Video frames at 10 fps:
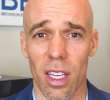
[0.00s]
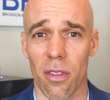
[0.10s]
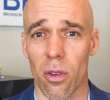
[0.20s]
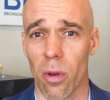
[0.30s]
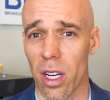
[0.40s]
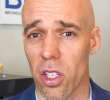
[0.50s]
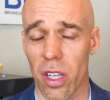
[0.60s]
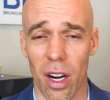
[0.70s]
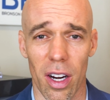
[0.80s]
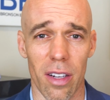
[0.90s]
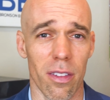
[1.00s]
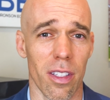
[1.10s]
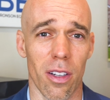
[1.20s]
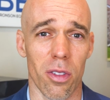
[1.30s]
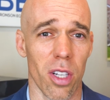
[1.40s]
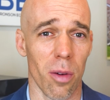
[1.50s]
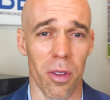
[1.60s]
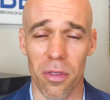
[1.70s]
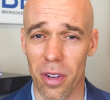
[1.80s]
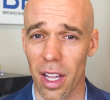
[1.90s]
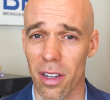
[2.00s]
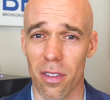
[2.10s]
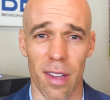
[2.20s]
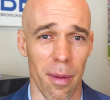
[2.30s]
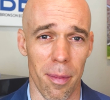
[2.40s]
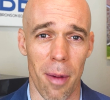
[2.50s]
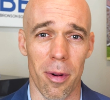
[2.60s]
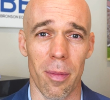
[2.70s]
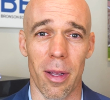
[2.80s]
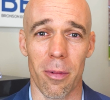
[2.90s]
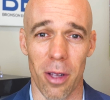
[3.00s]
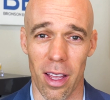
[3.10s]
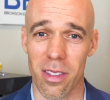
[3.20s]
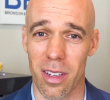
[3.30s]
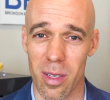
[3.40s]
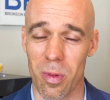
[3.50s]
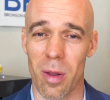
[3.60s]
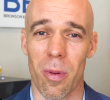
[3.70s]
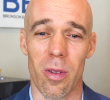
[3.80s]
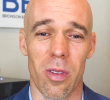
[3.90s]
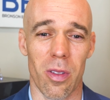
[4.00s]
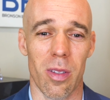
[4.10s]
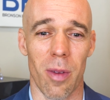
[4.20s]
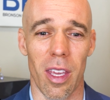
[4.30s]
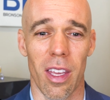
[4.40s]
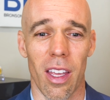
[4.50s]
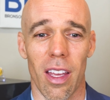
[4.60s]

If you want to share it, you know, share it with a friend or a family member, but realize it is pretty personal to me.